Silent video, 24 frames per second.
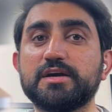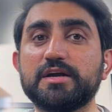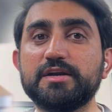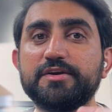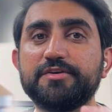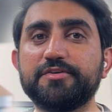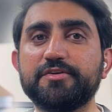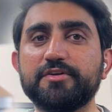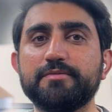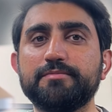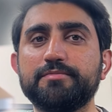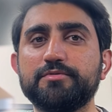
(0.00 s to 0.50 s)

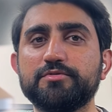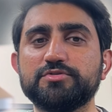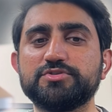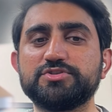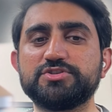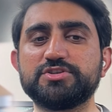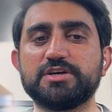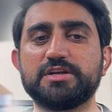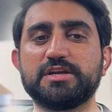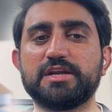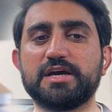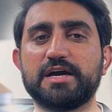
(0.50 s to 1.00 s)

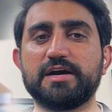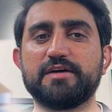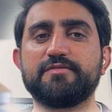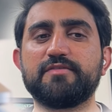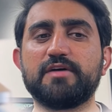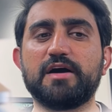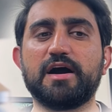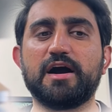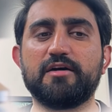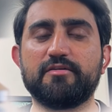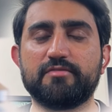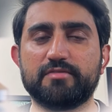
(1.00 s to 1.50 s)
contribution
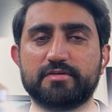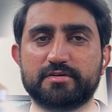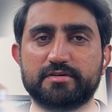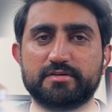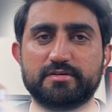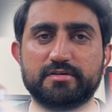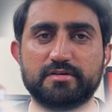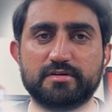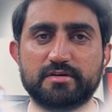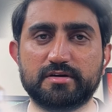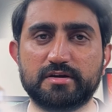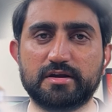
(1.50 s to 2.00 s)
of
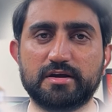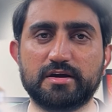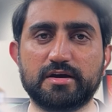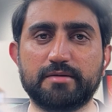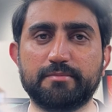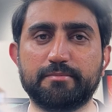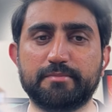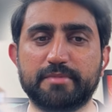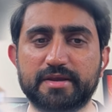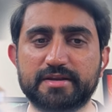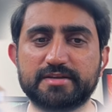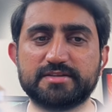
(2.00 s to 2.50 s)
our
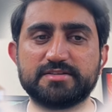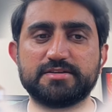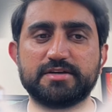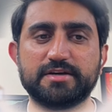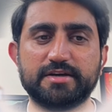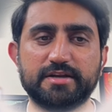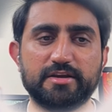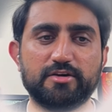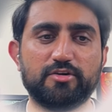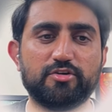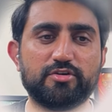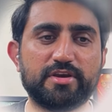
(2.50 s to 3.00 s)
main
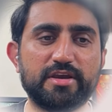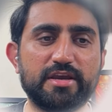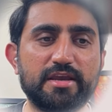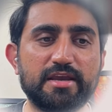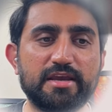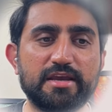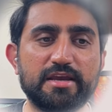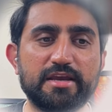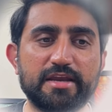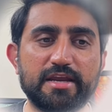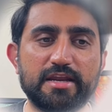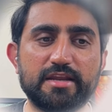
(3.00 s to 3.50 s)
study. Okay,
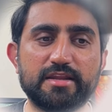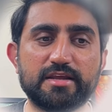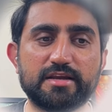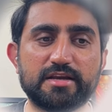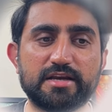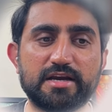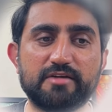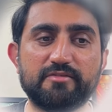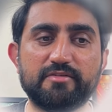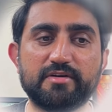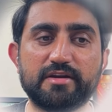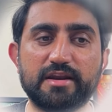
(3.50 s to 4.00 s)
in the
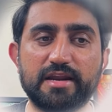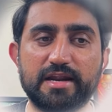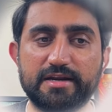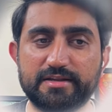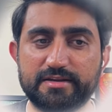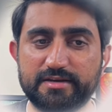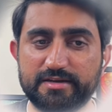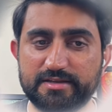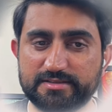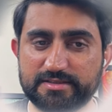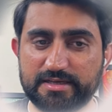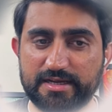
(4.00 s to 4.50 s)
cover
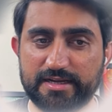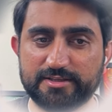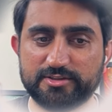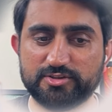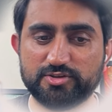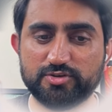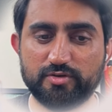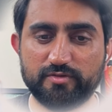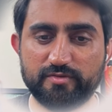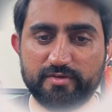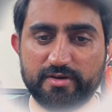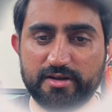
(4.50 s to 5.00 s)
letter is
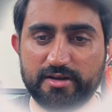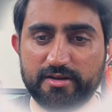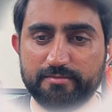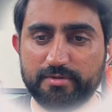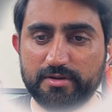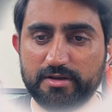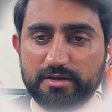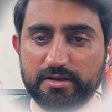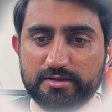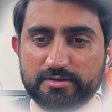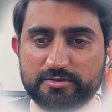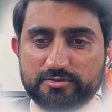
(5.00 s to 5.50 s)
also
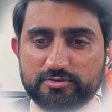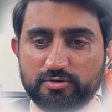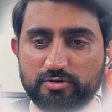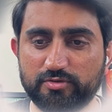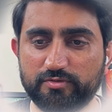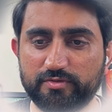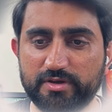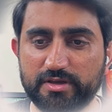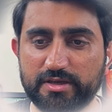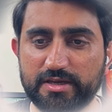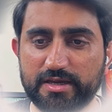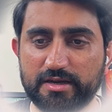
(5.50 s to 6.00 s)
available. So
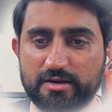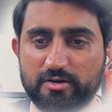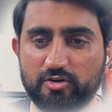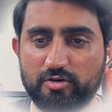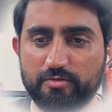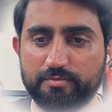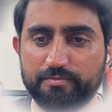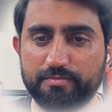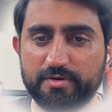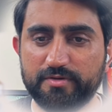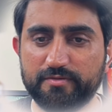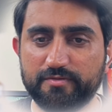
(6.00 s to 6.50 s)
we can
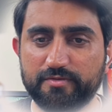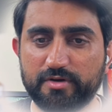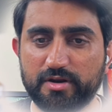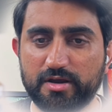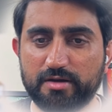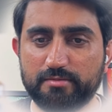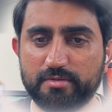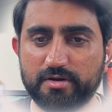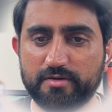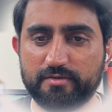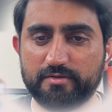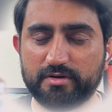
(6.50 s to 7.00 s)
copy
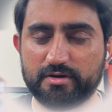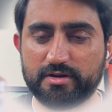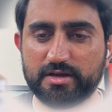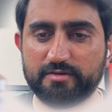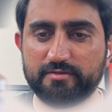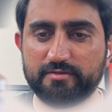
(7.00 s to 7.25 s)
from our